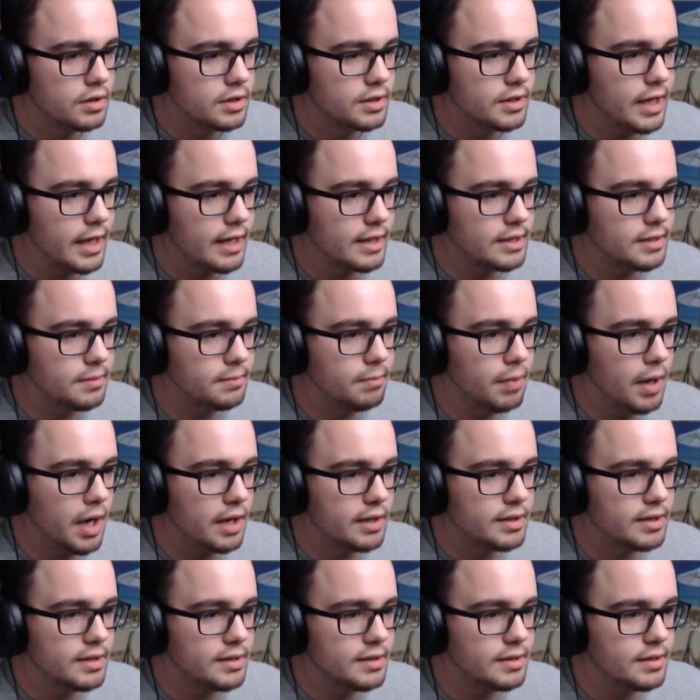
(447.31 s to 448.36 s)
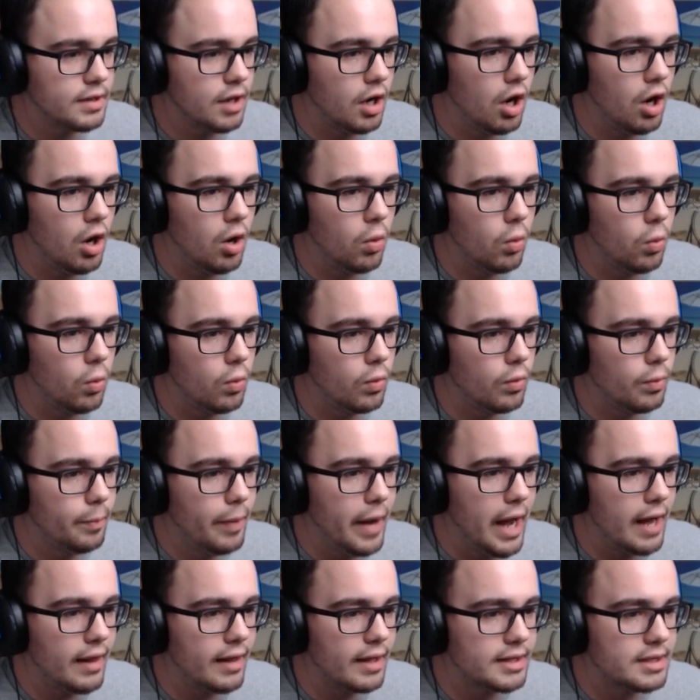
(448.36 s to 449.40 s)
Stack some boxes? Oh!
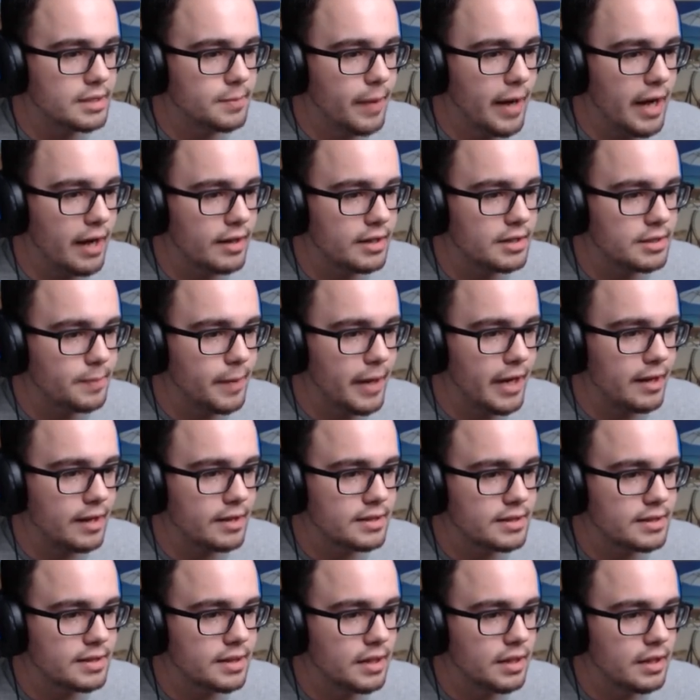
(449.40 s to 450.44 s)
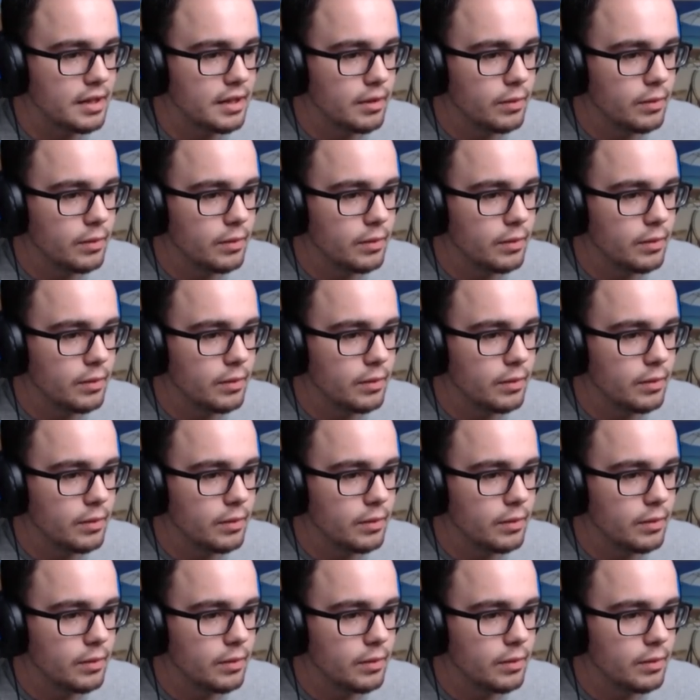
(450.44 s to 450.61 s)
Pallets, pallets, pallets.